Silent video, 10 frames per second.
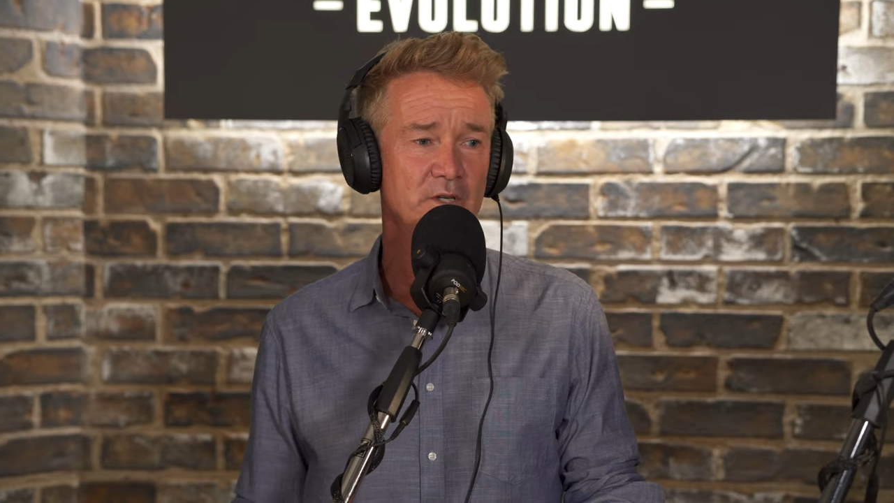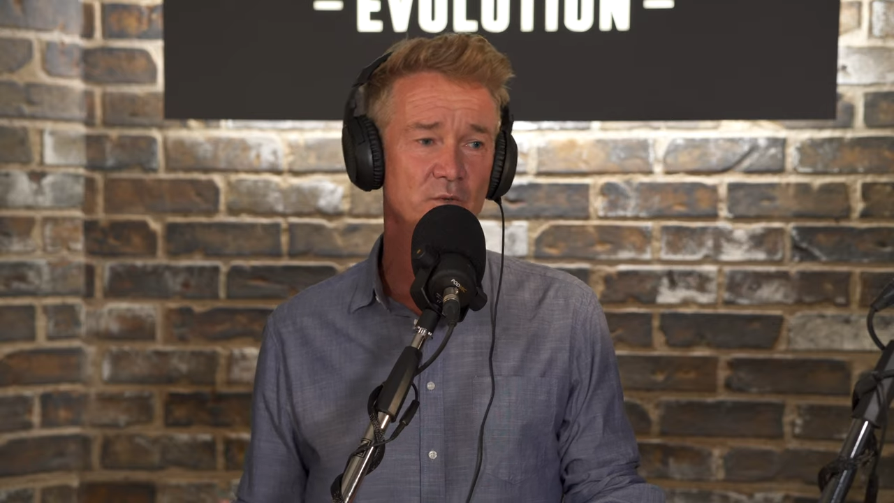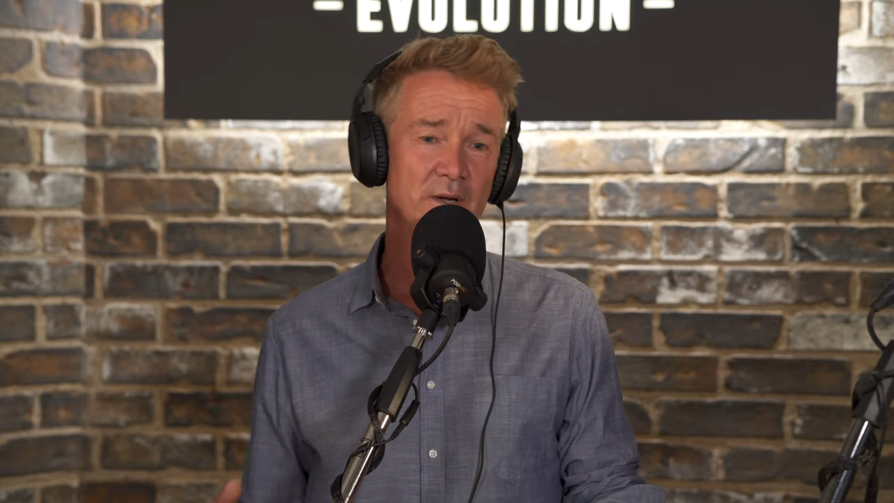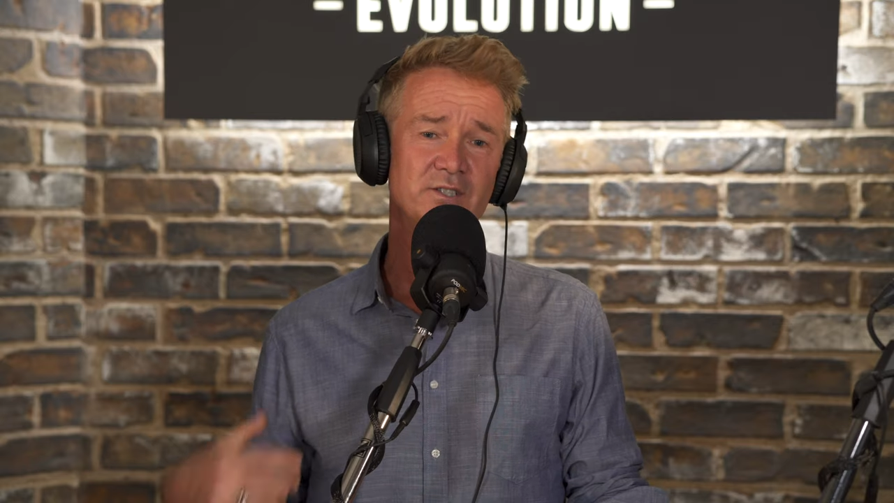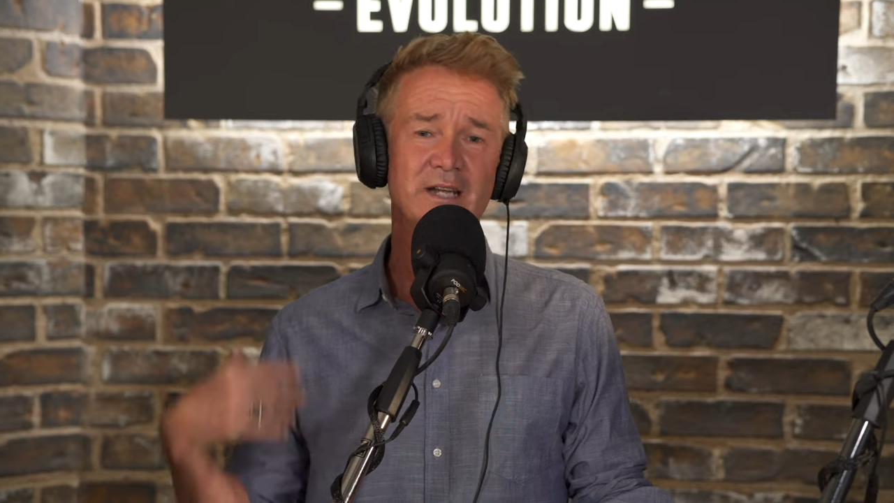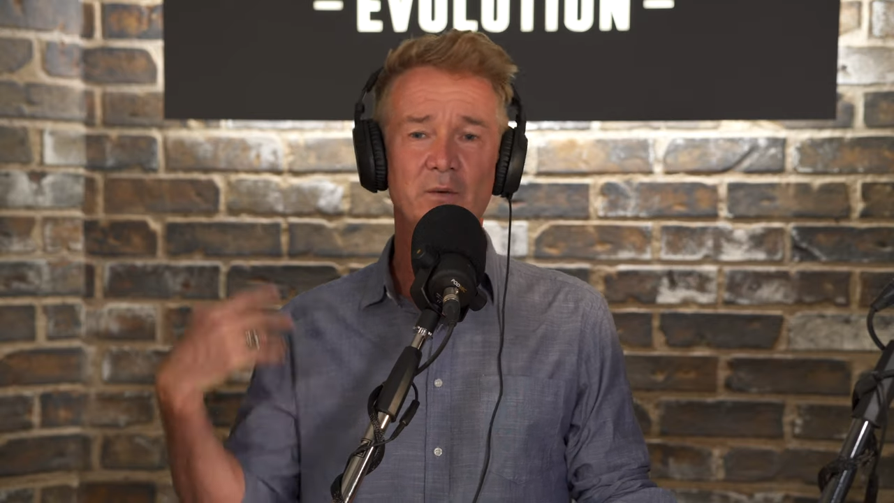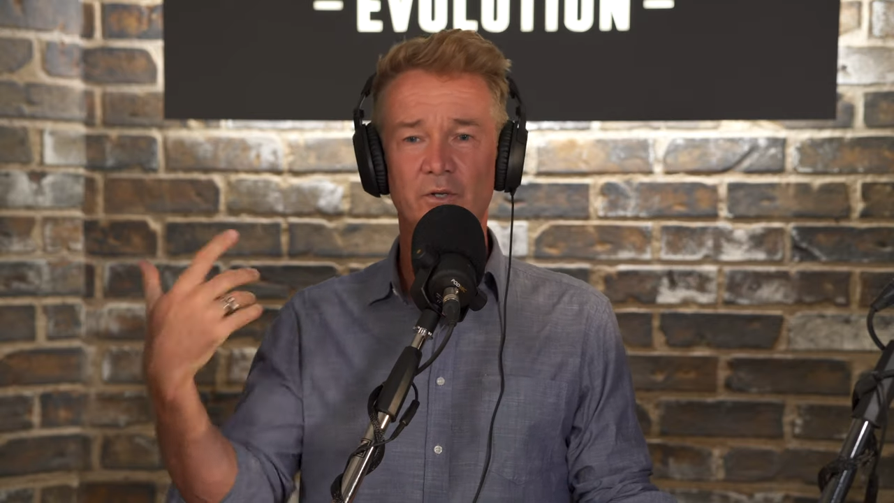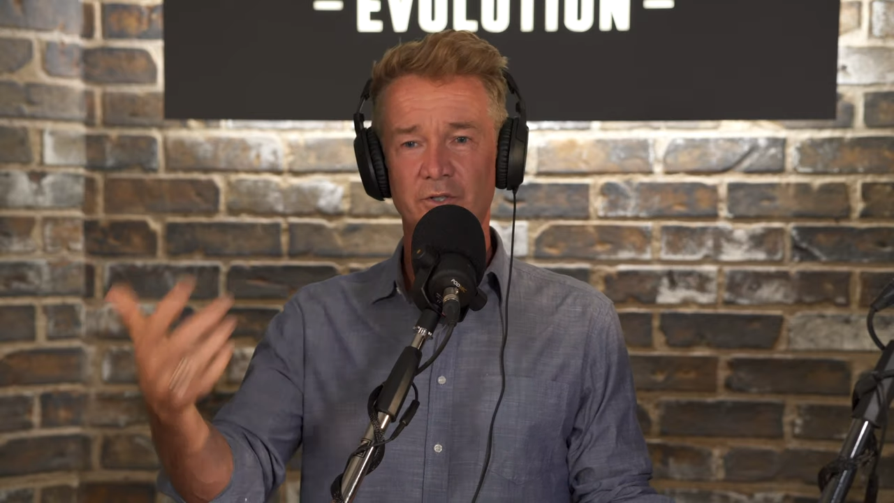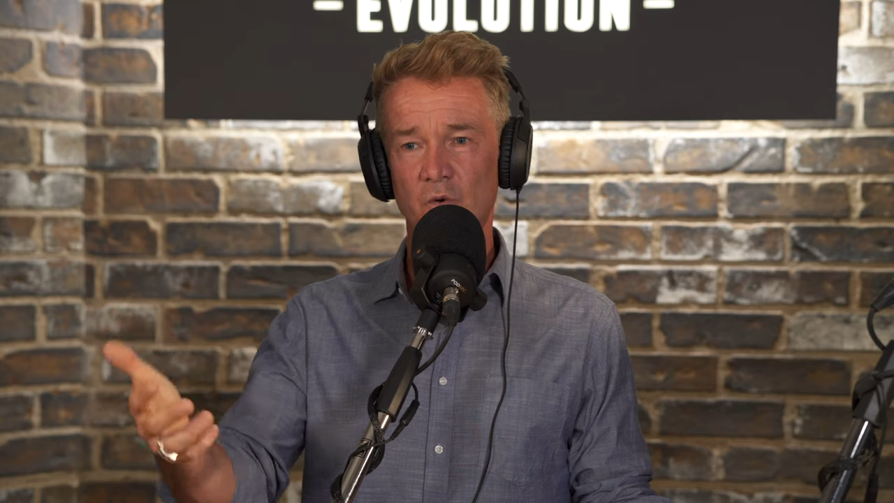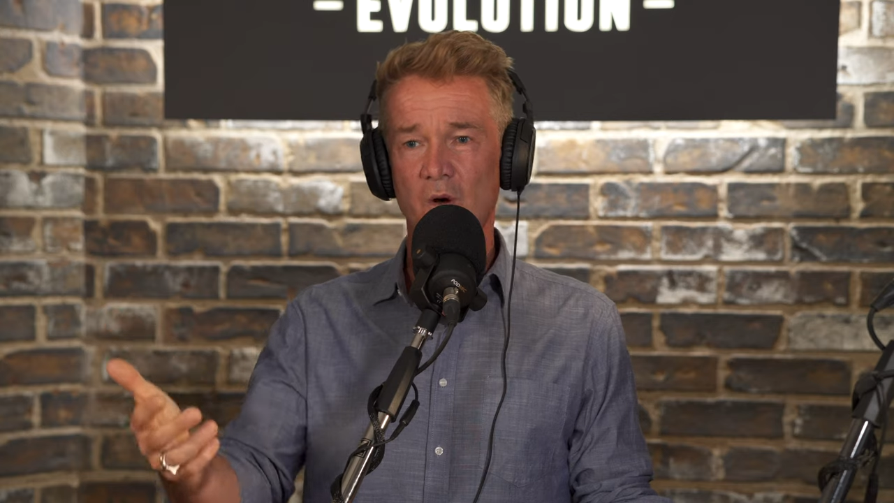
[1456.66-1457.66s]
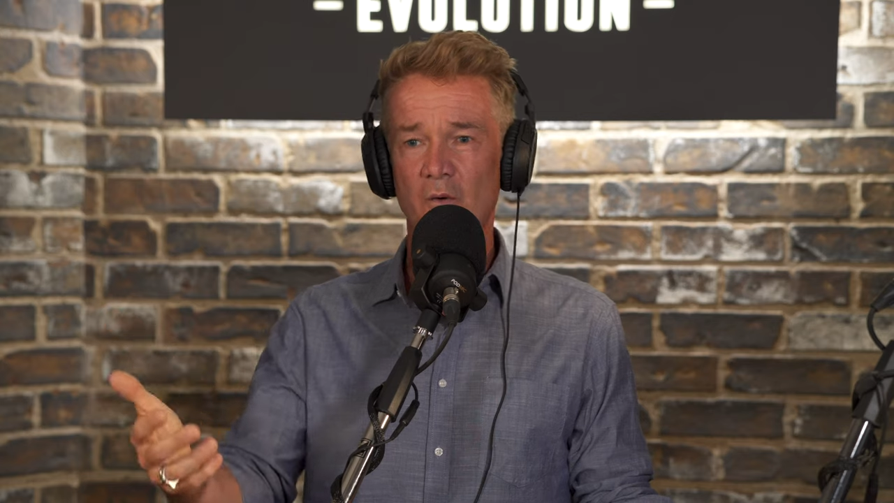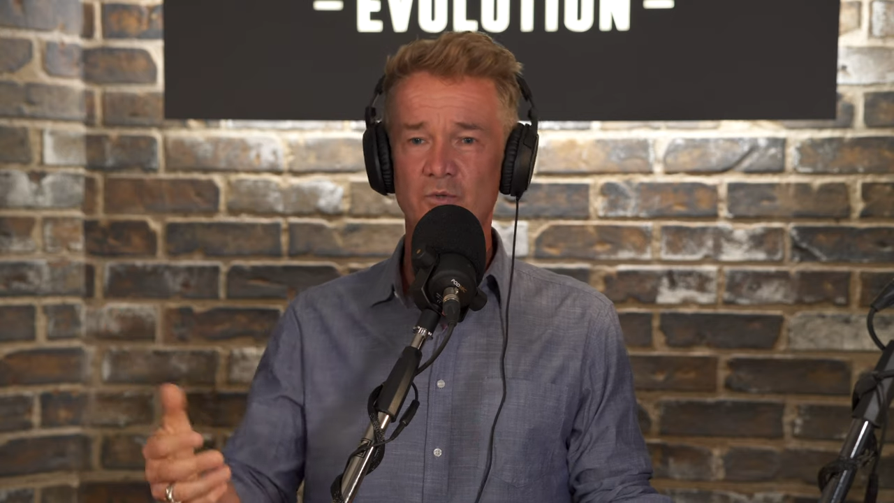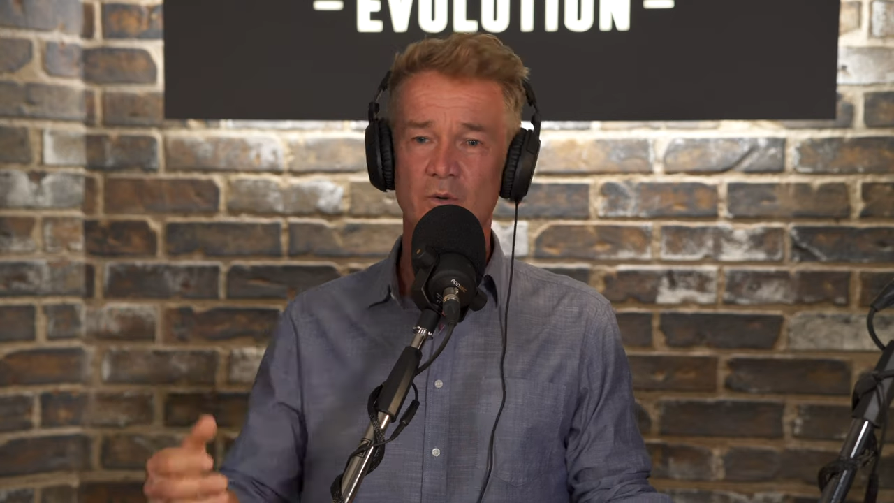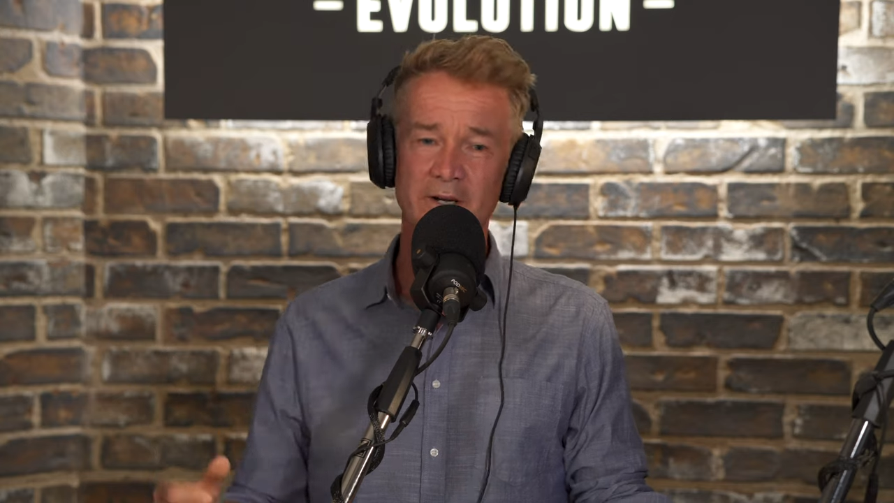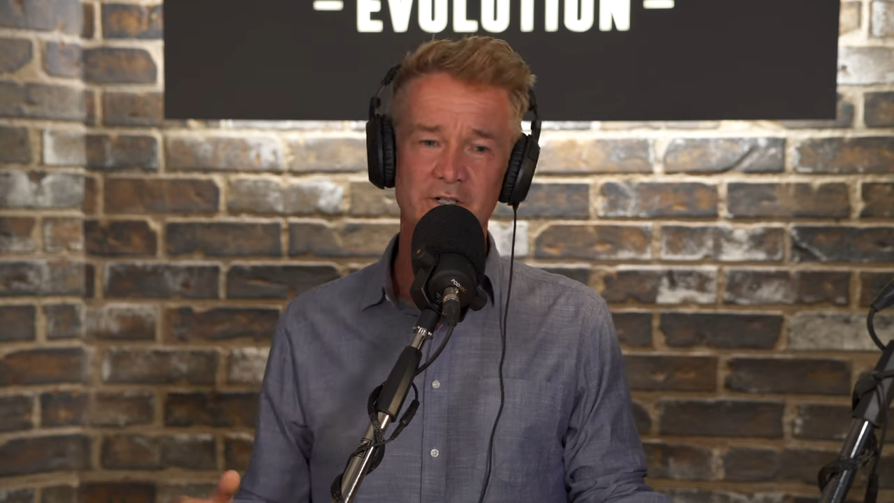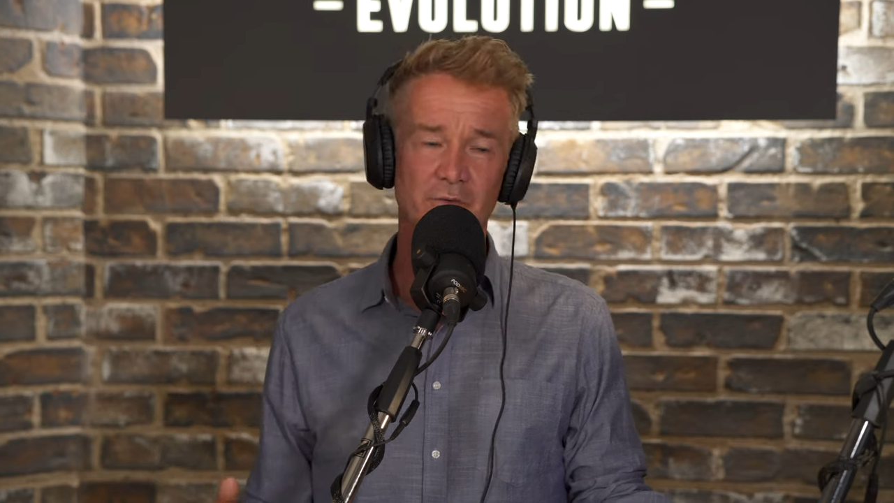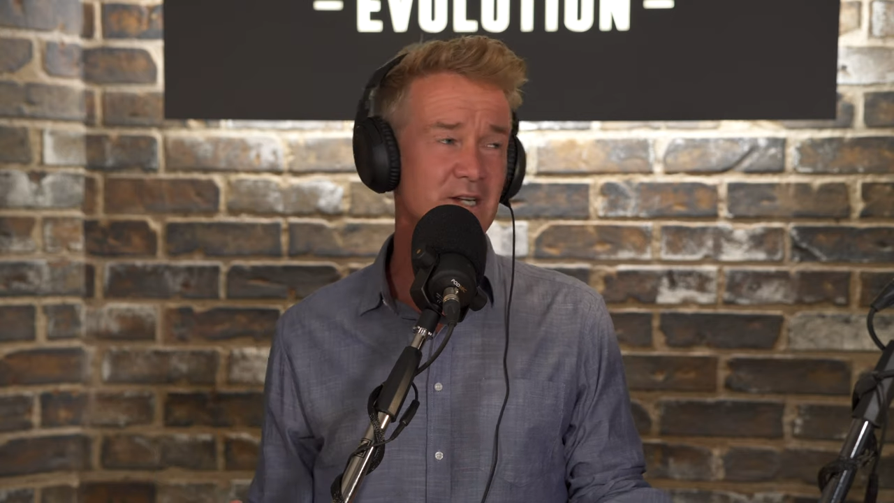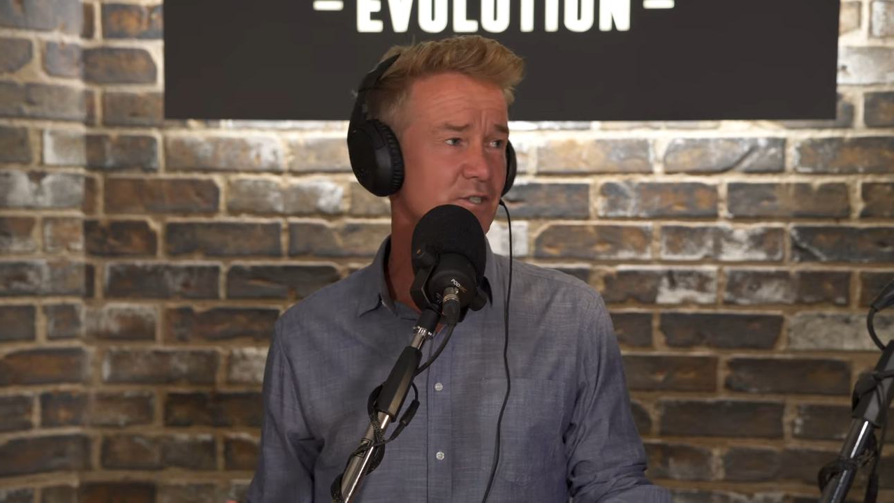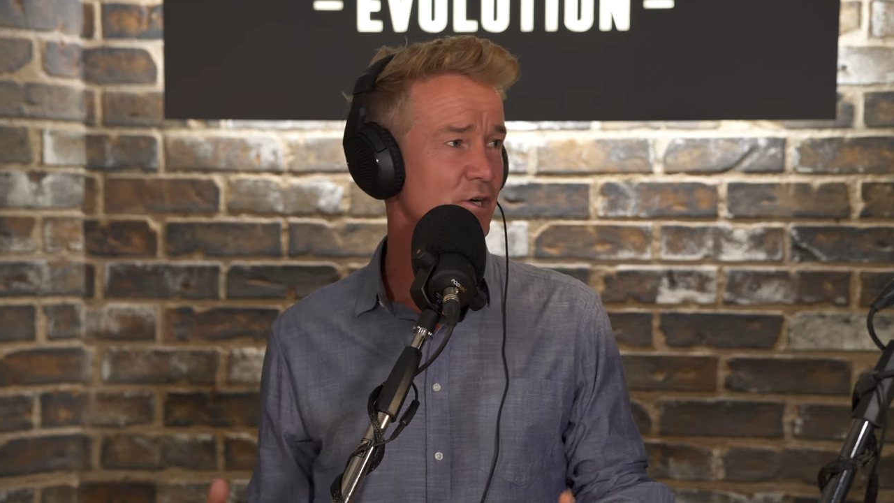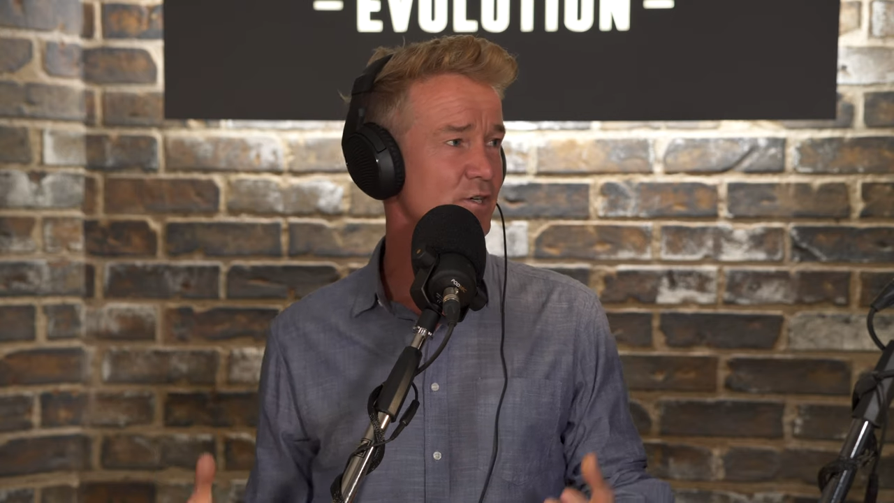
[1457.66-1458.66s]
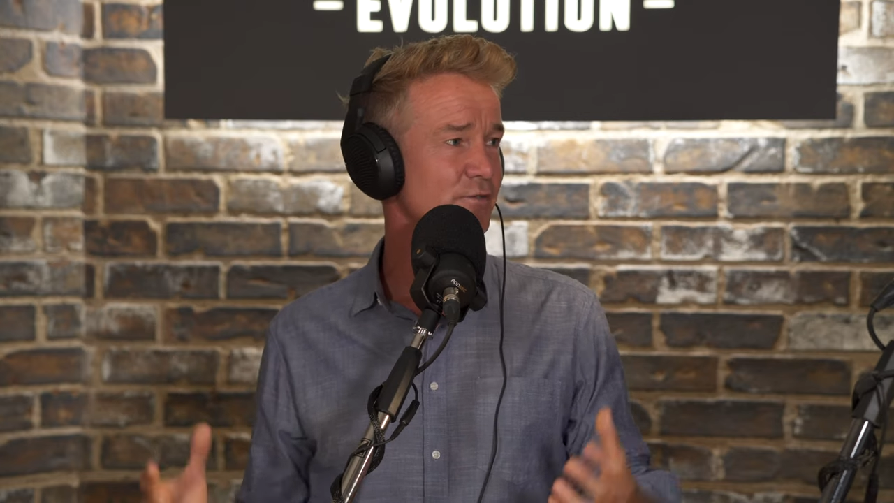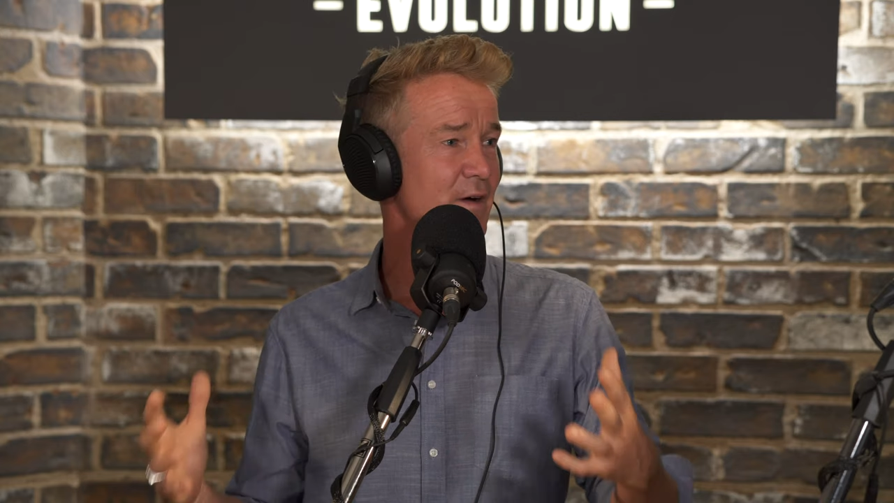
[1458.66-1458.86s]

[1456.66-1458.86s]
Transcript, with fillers: So once again, we'll go out, do a bunch of research,